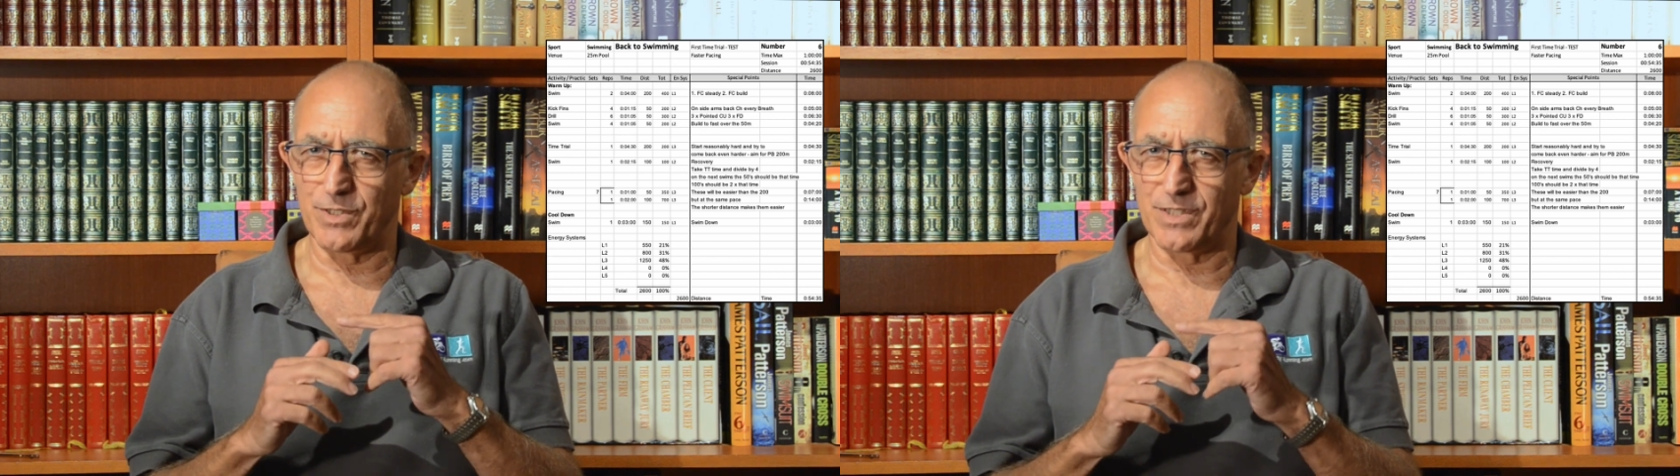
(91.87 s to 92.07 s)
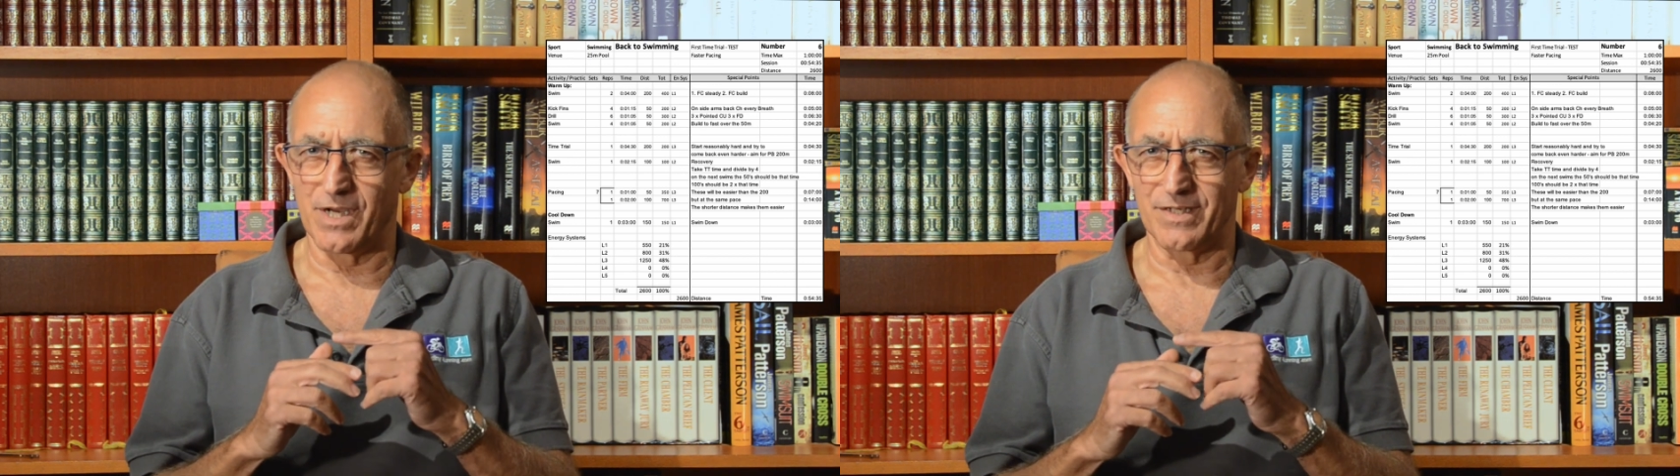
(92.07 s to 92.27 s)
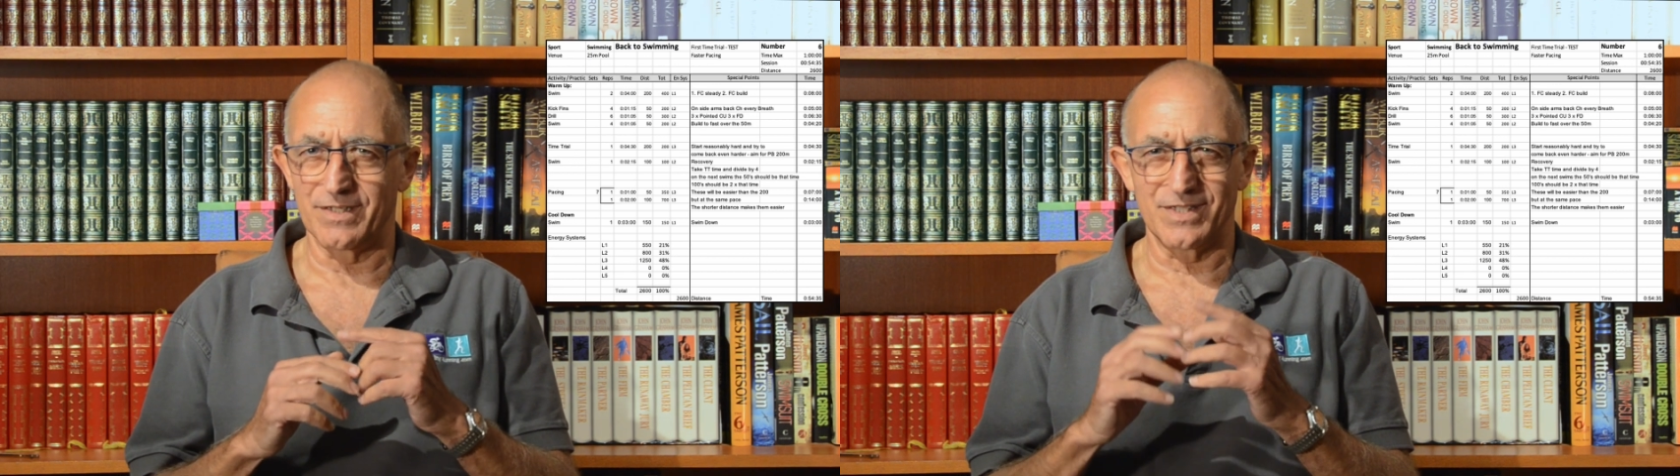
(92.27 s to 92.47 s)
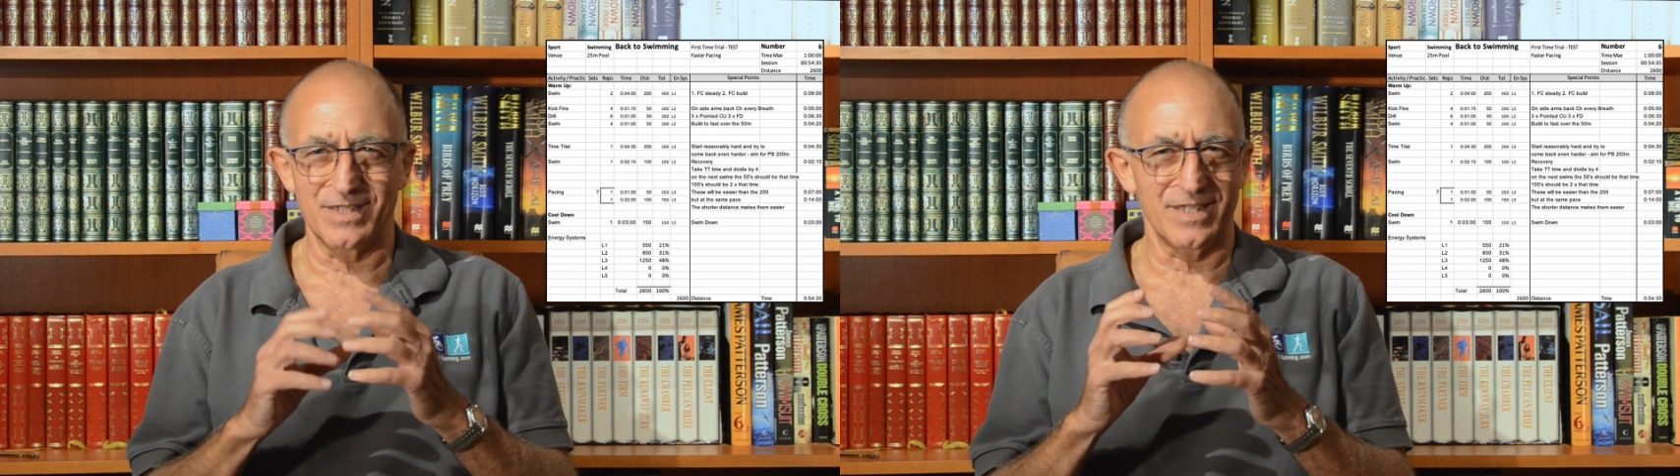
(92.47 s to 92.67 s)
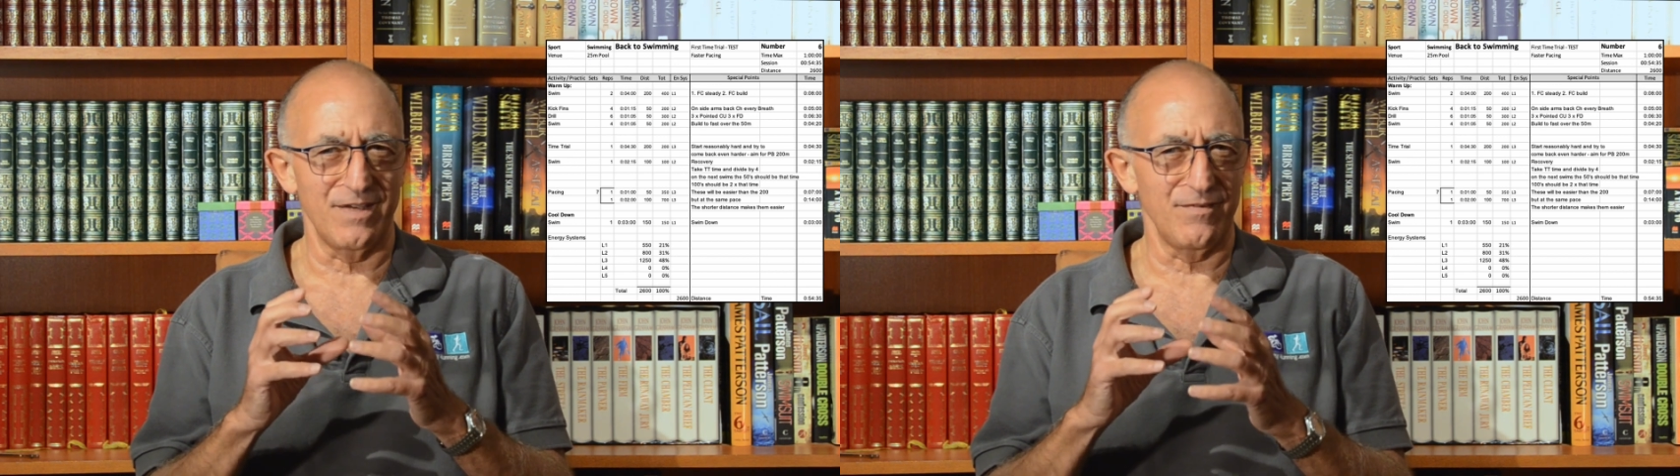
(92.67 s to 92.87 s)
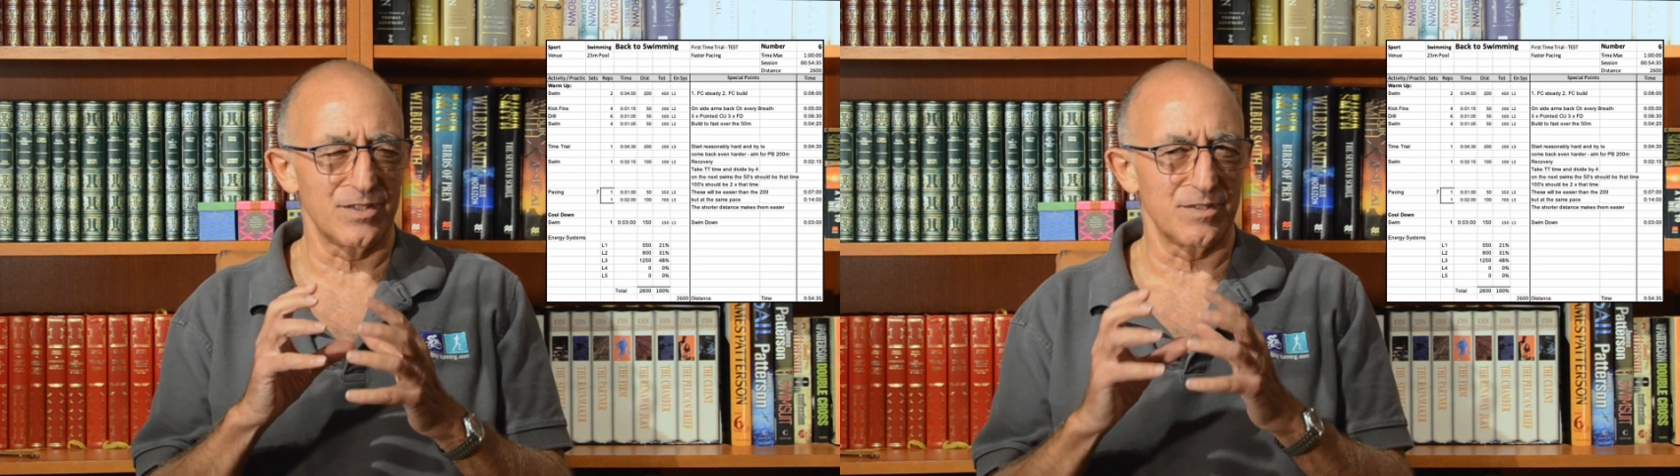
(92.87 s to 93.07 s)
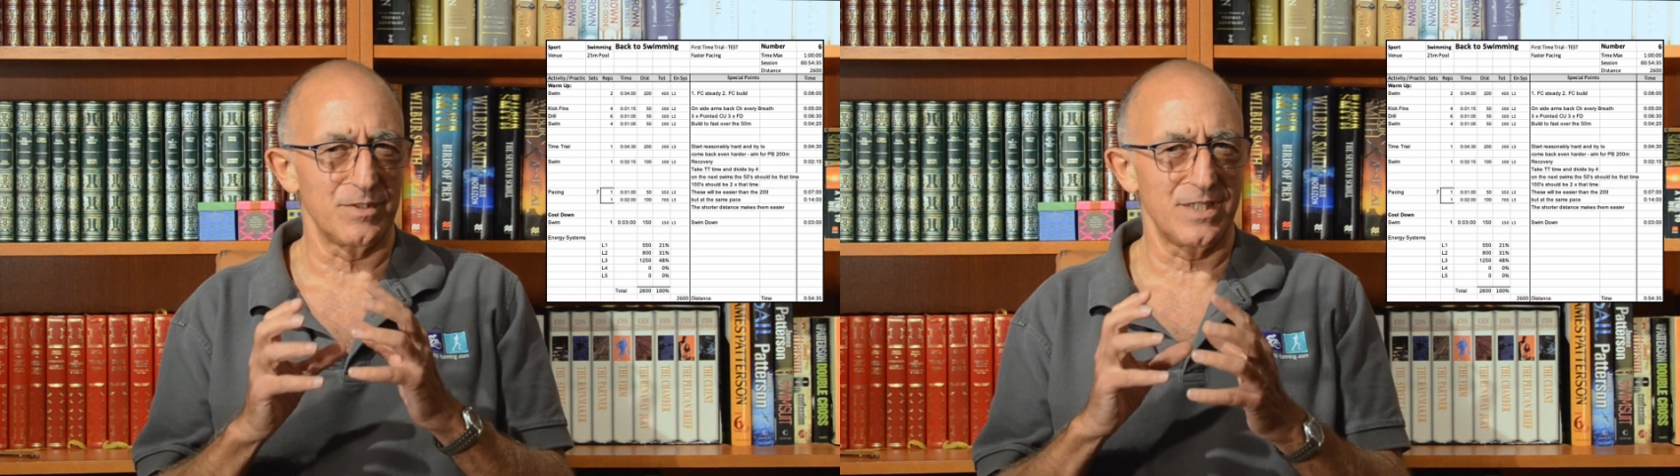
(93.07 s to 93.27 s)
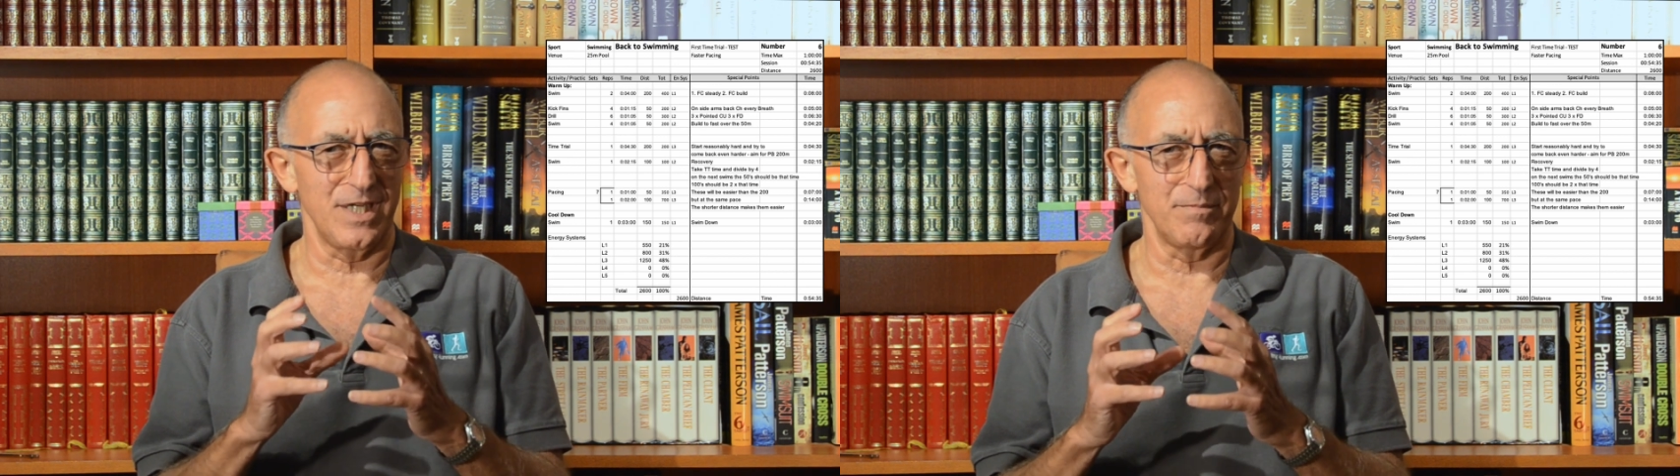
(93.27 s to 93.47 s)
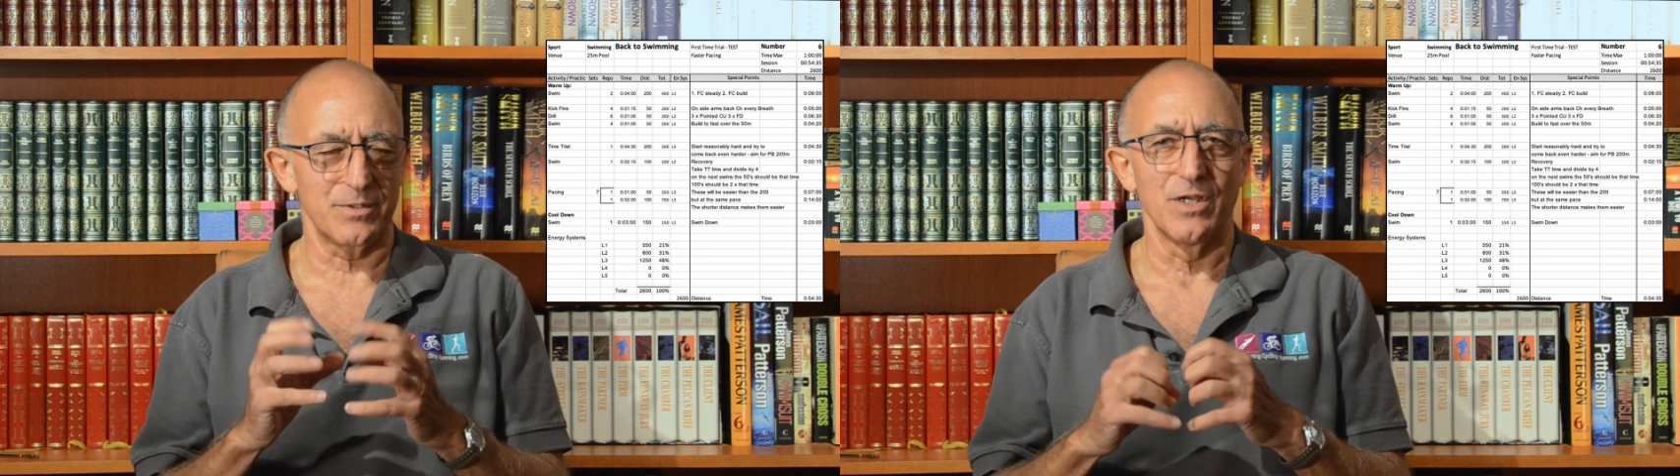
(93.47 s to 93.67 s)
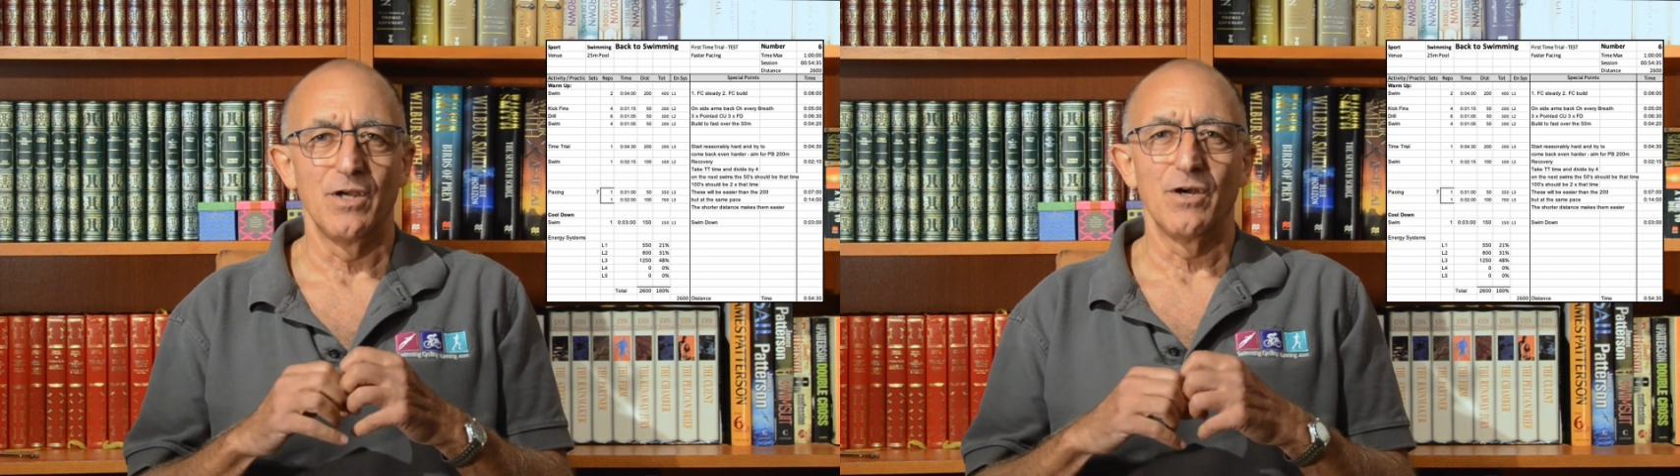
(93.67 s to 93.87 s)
be done and give you some tips